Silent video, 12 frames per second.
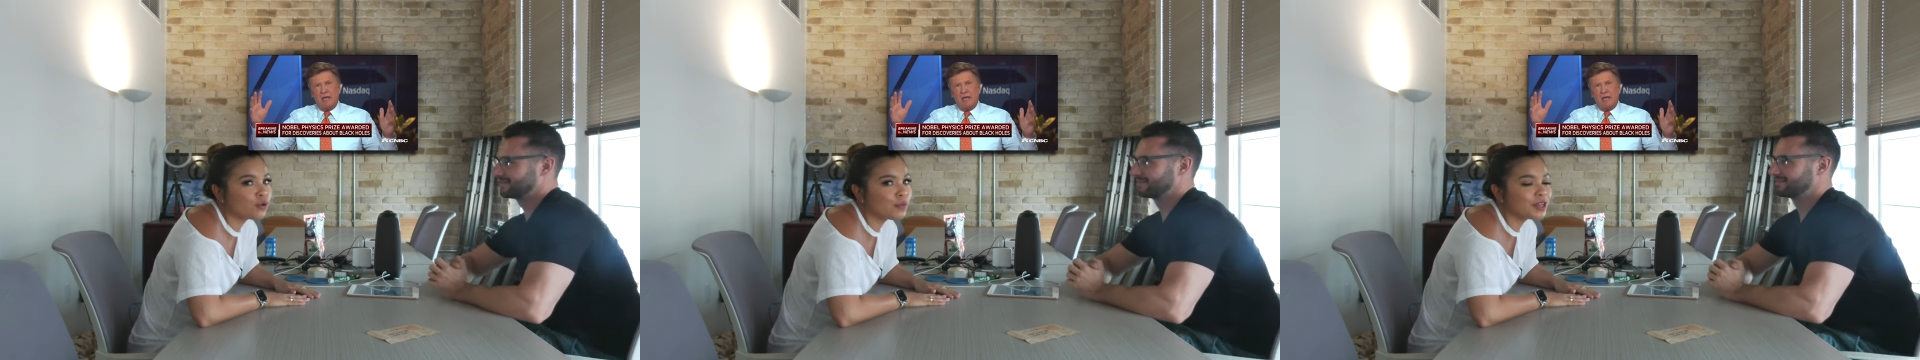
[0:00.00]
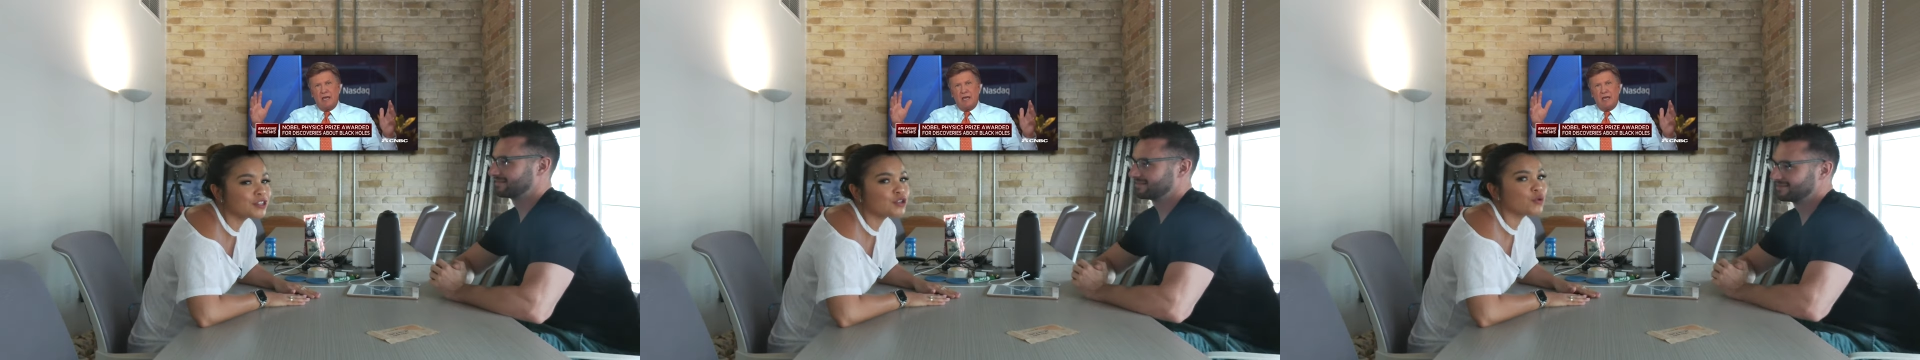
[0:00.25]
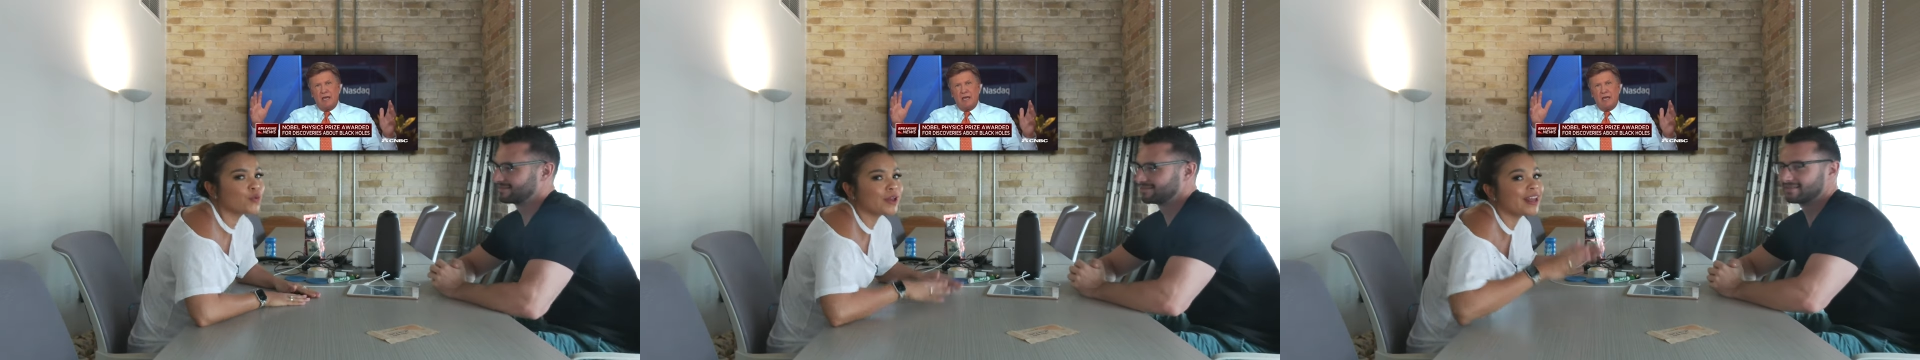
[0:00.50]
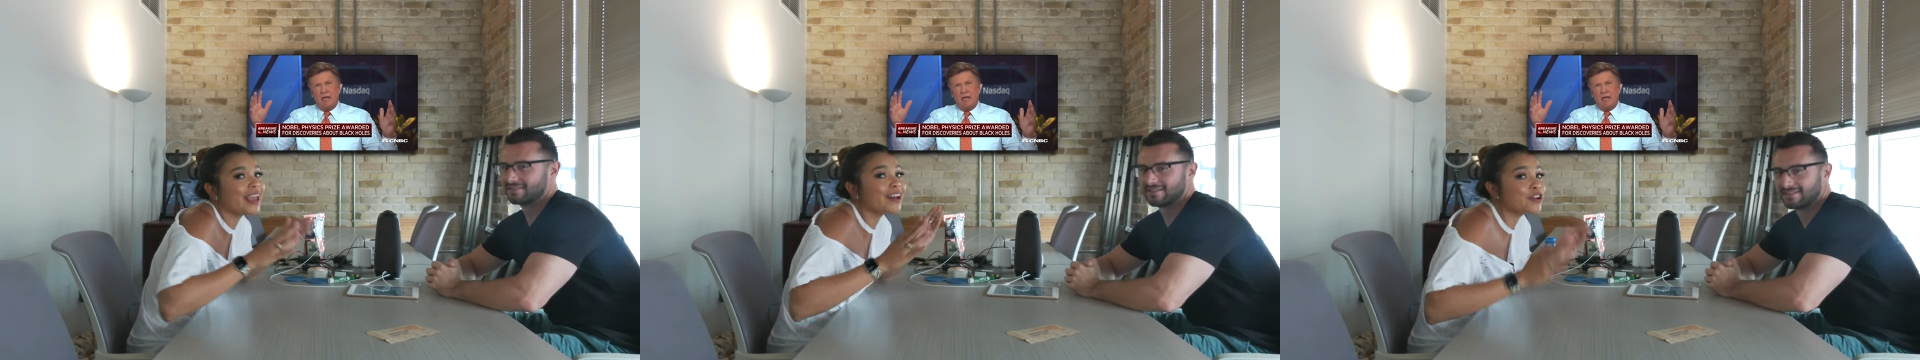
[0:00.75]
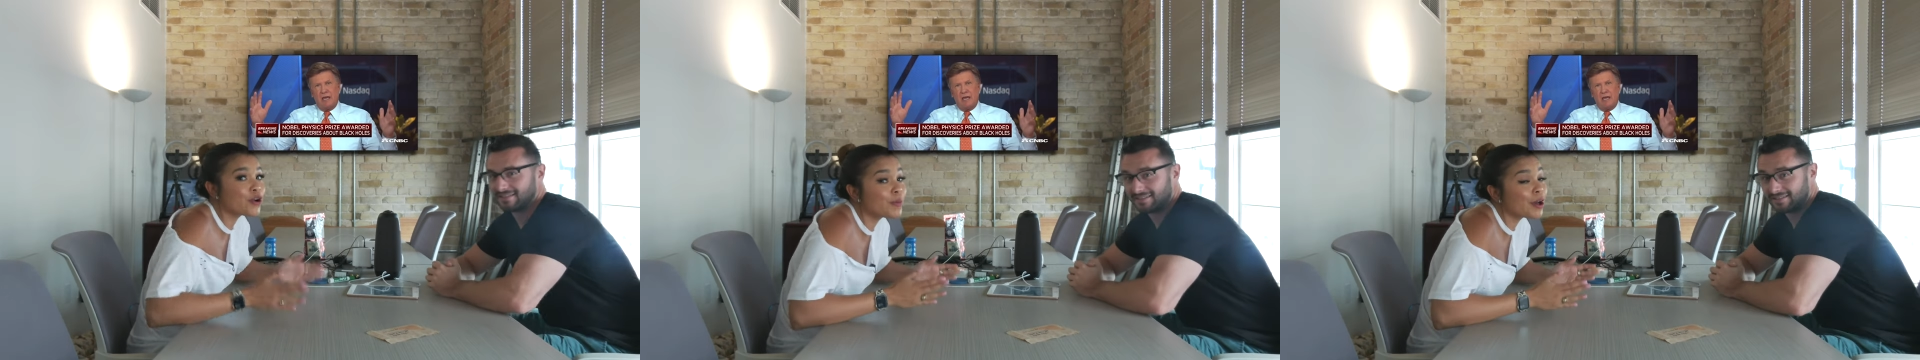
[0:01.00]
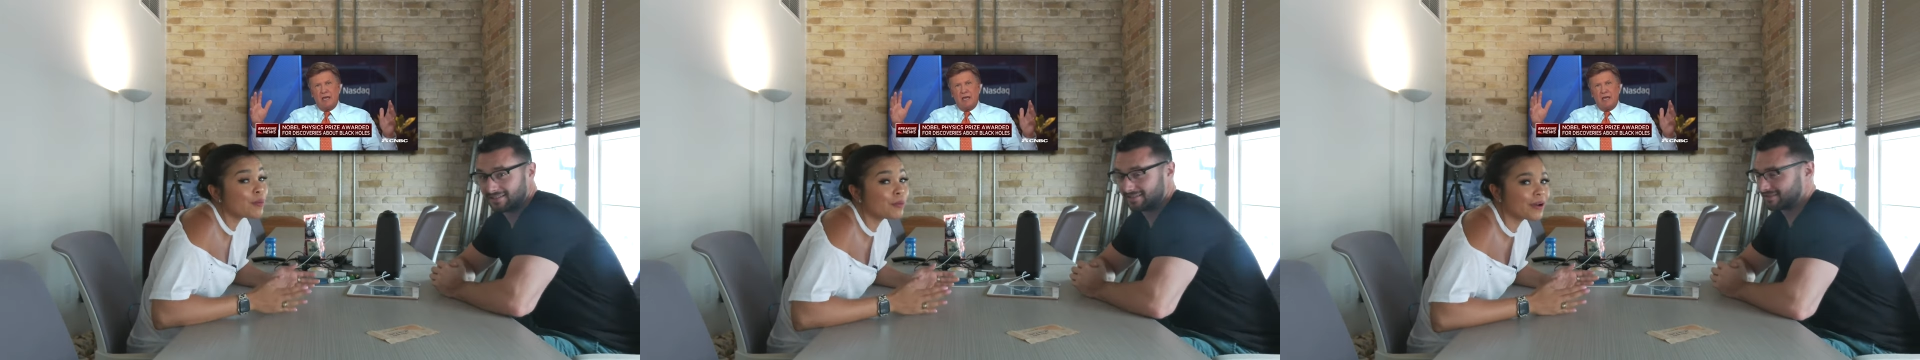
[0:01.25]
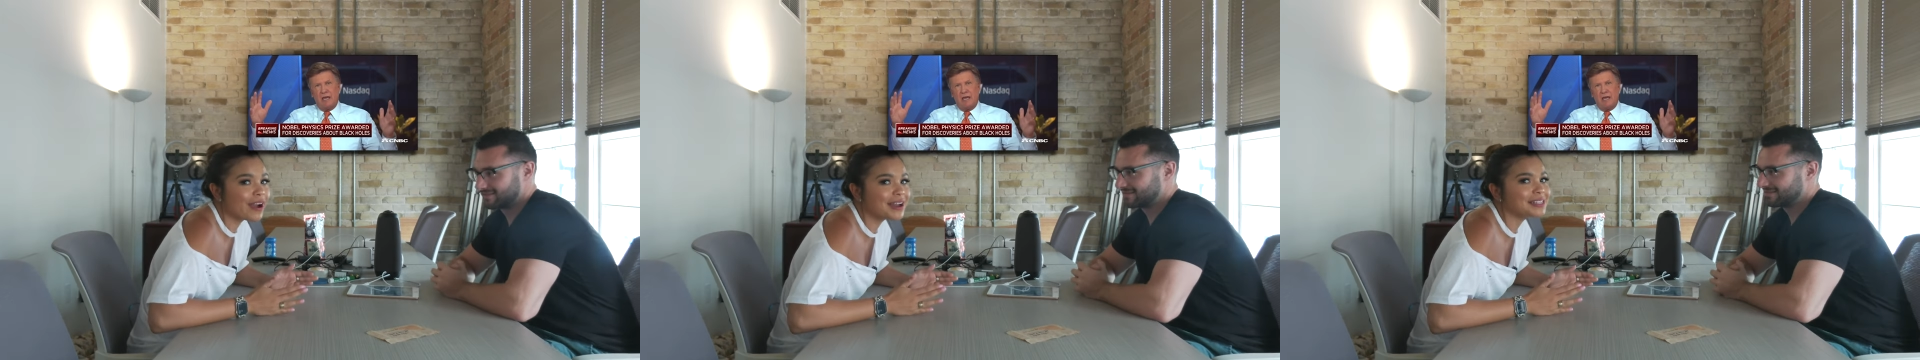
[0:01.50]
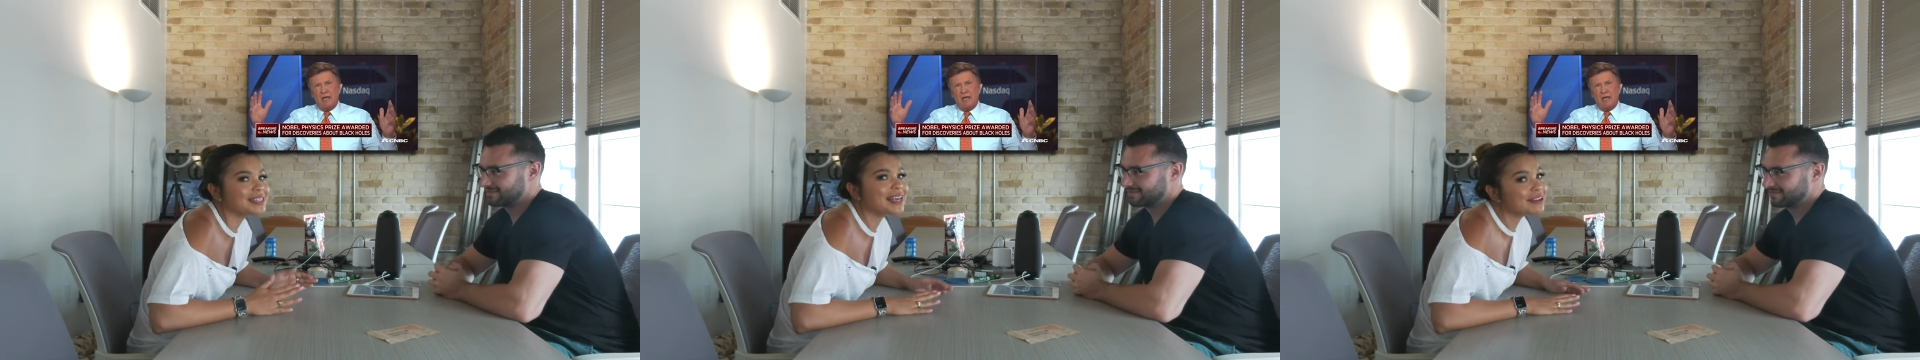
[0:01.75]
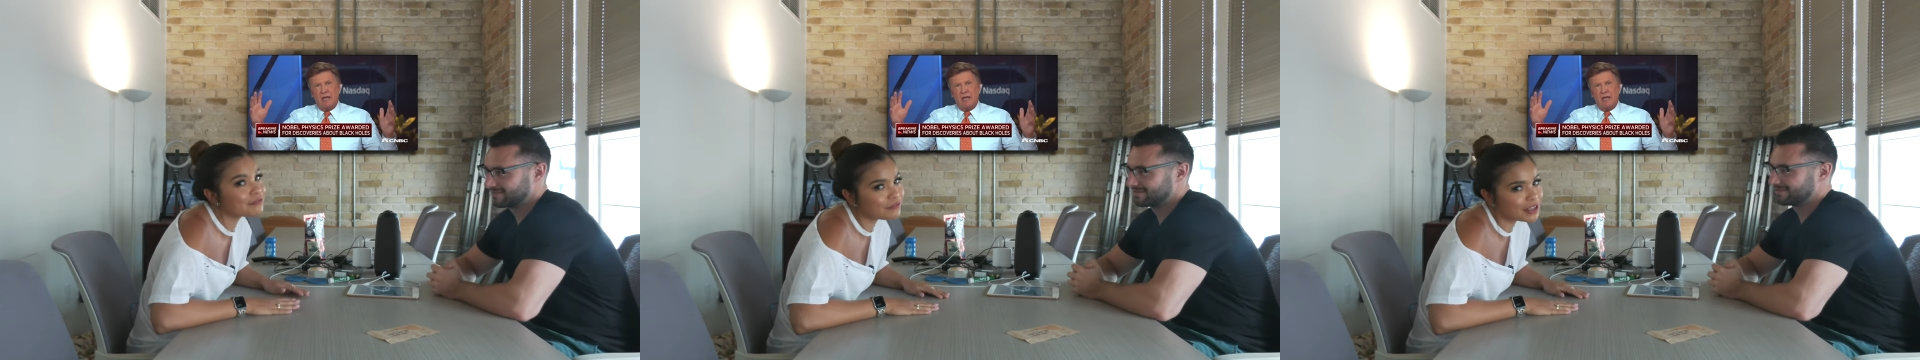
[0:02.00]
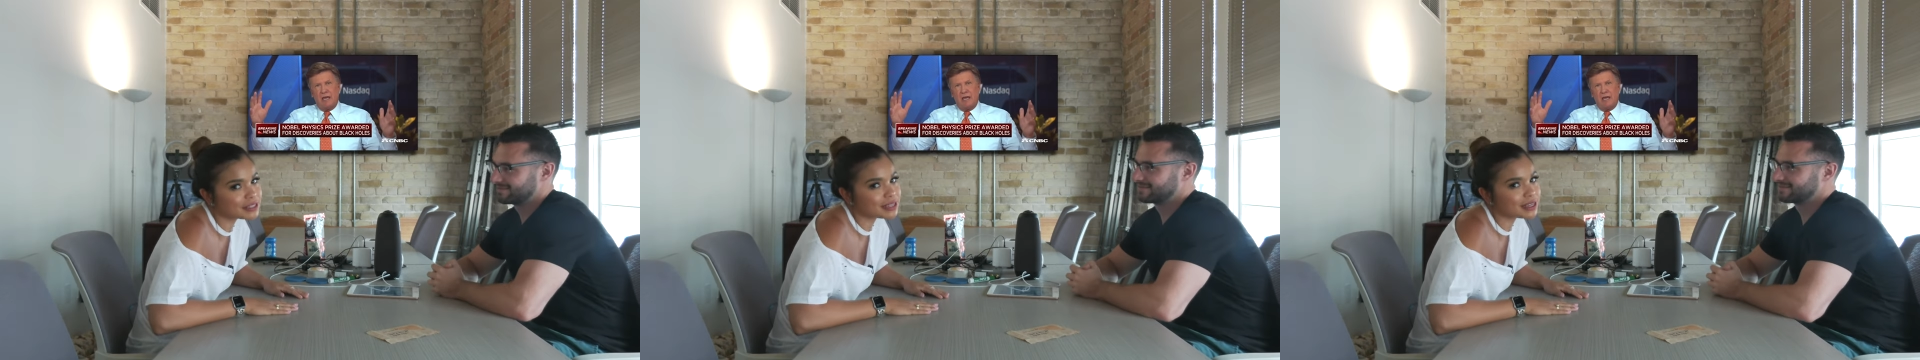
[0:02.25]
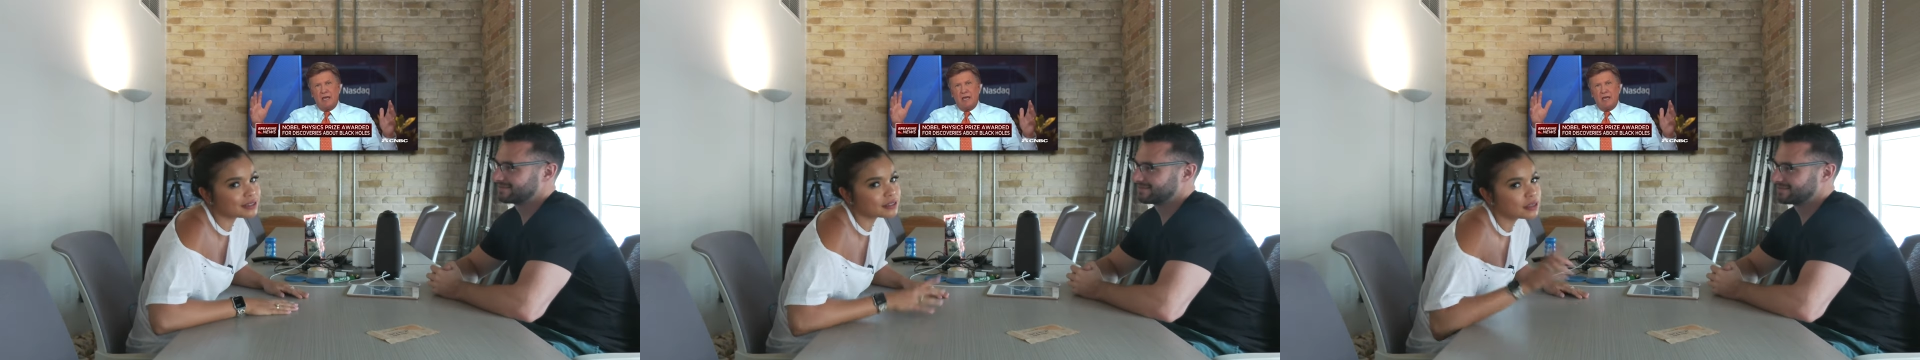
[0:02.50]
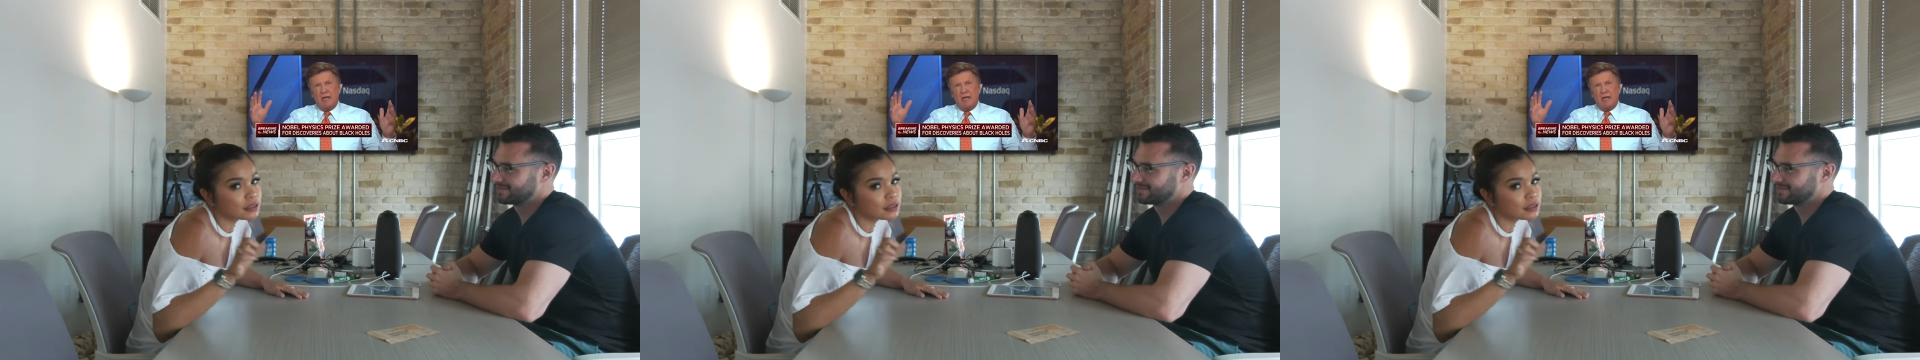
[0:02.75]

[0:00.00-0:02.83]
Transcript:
Speaker 1: woman to win a Nobel Prize in physics.